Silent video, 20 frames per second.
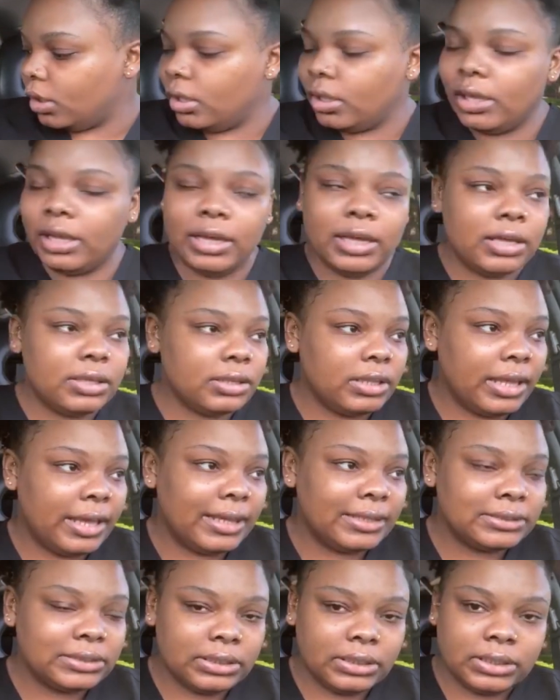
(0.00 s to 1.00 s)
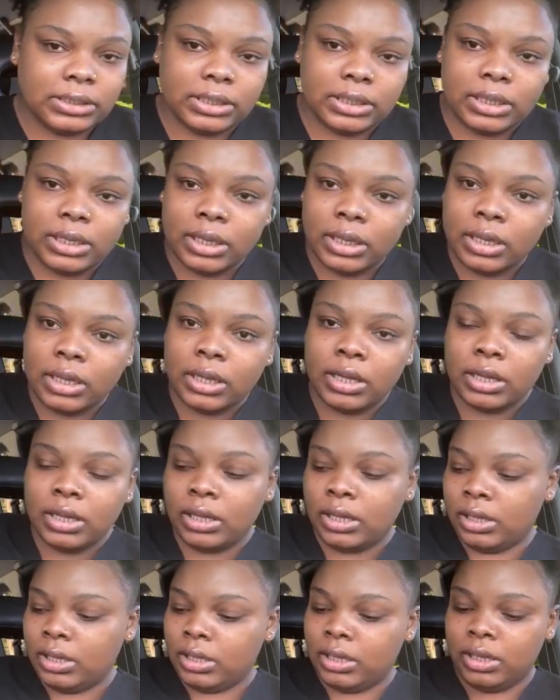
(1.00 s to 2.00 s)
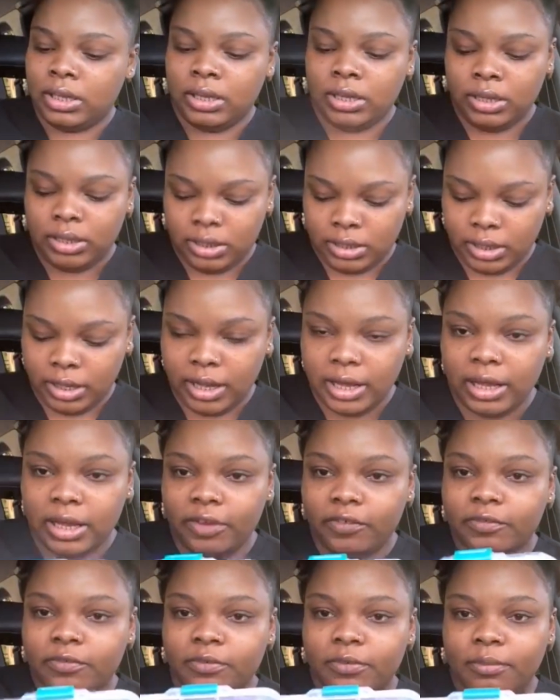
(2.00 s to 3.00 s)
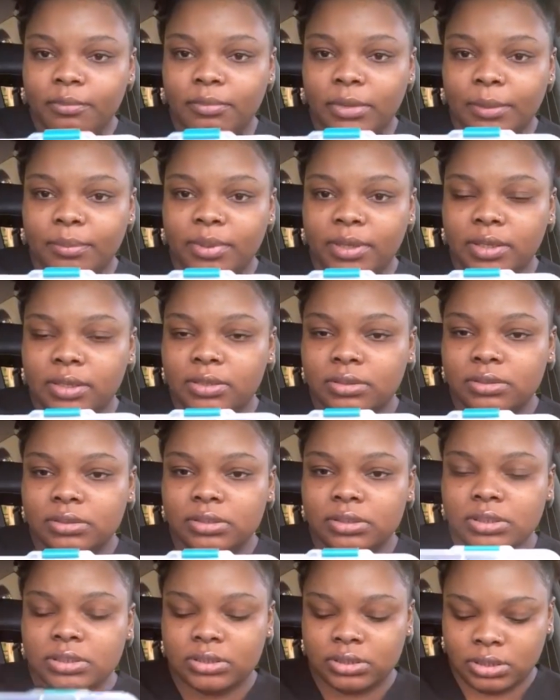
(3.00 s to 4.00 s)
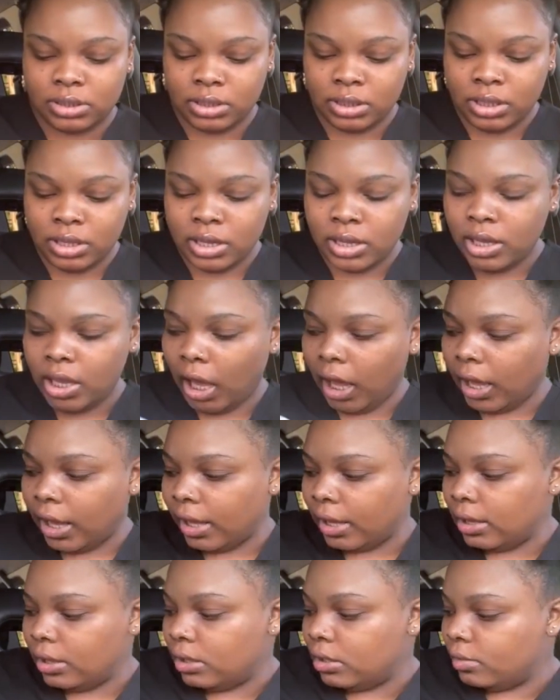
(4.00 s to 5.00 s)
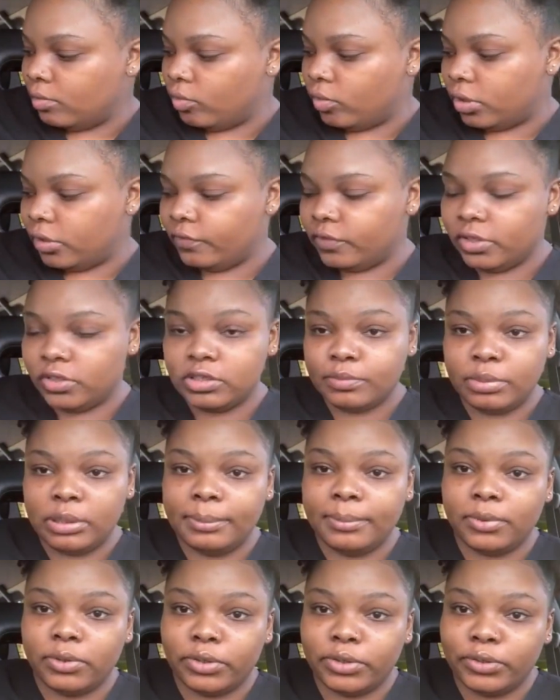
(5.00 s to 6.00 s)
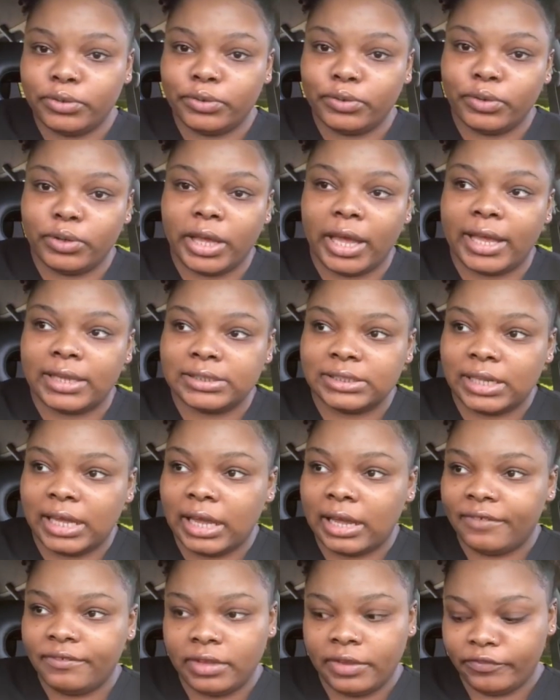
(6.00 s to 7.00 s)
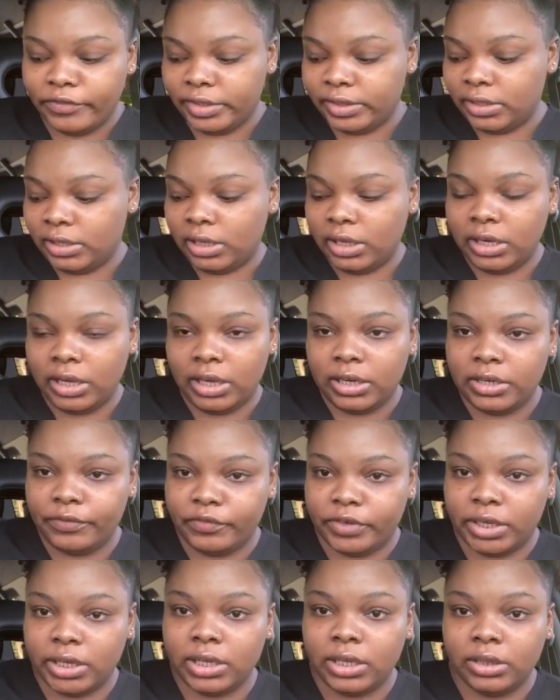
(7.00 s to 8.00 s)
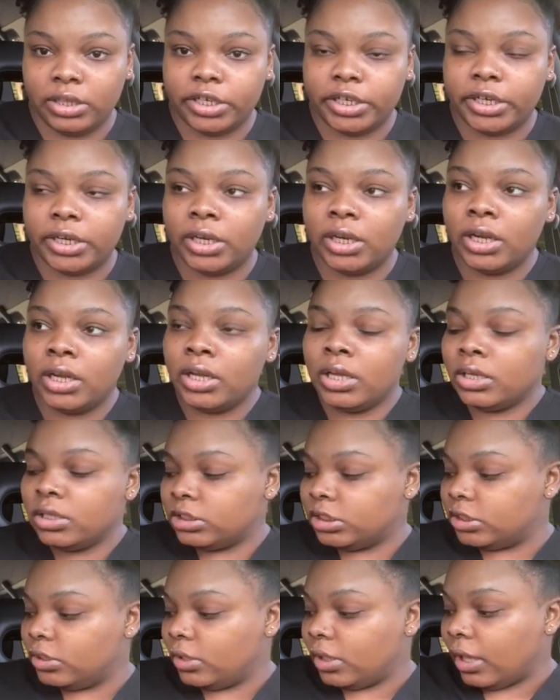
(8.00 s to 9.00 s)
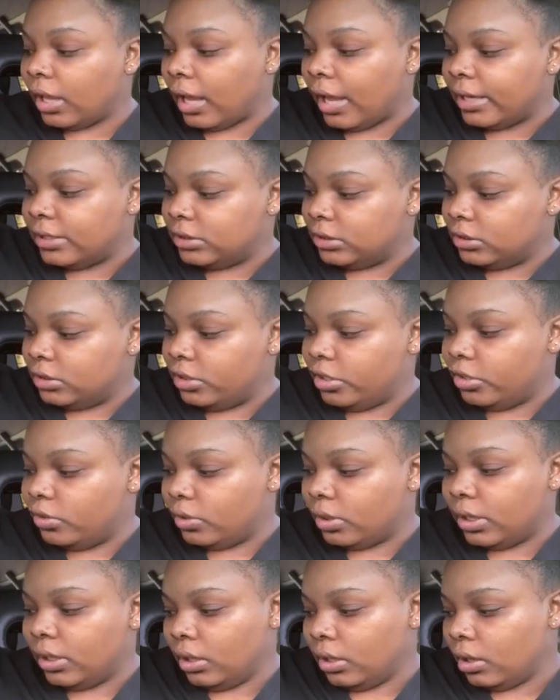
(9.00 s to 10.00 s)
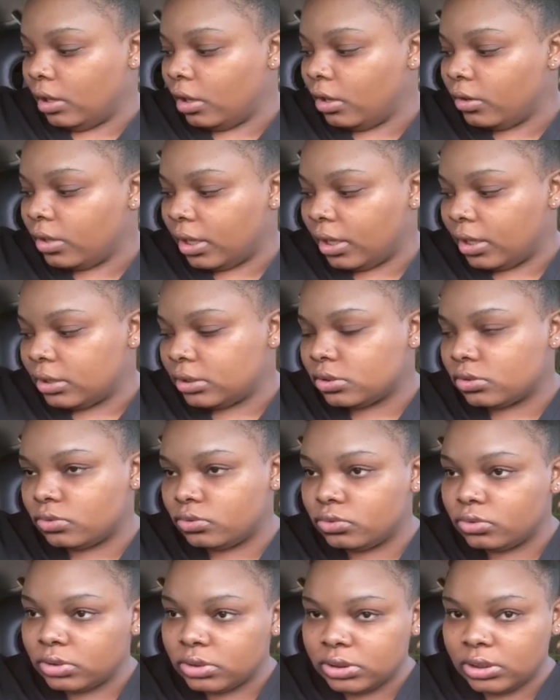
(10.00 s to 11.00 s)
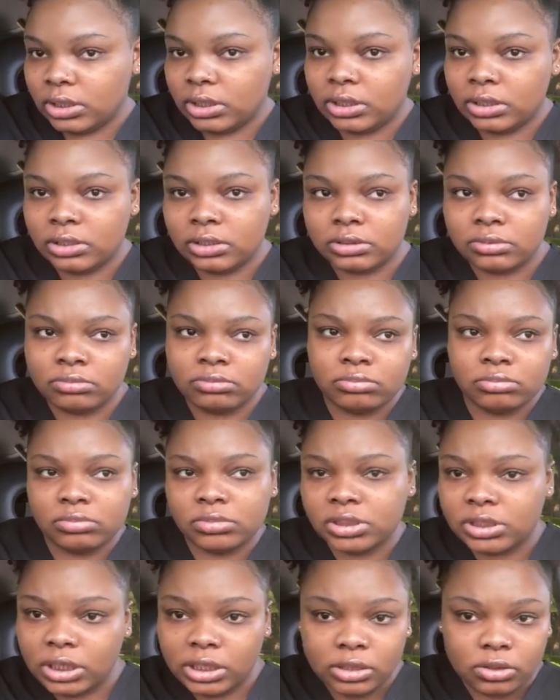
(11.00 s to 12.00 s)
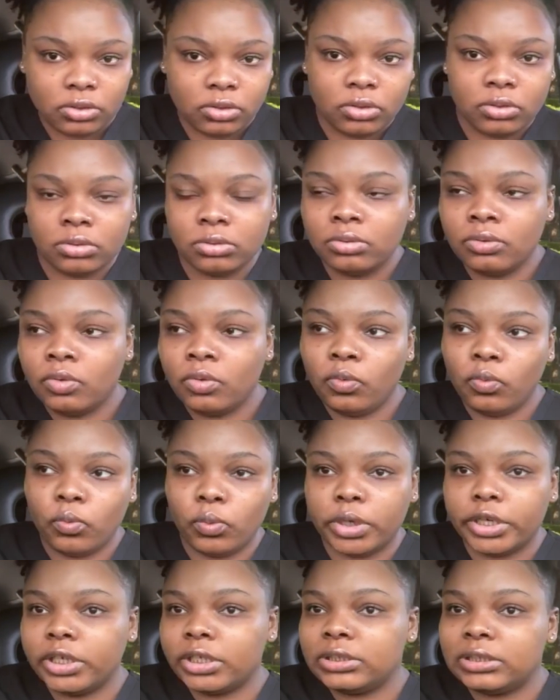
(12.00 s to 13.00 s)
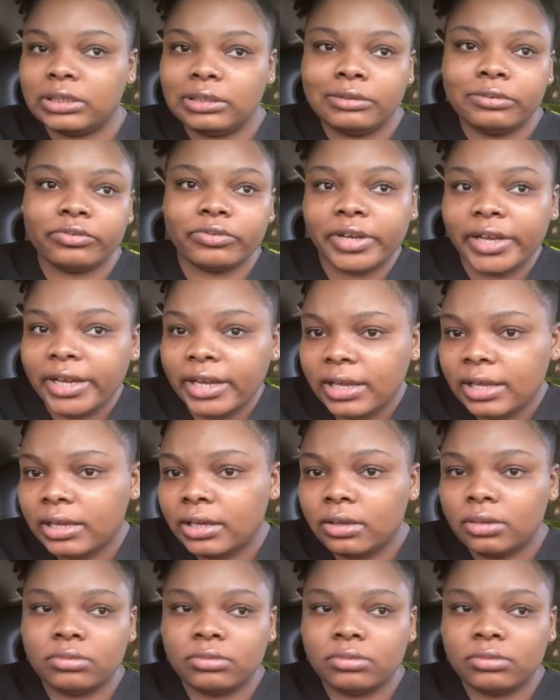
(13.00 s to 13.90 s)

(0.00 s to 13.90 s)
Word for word: And lastly, I have my pens. I am one of those people who has to have everything in a different color so that I just know, like, okay, school's in teal, work's in red,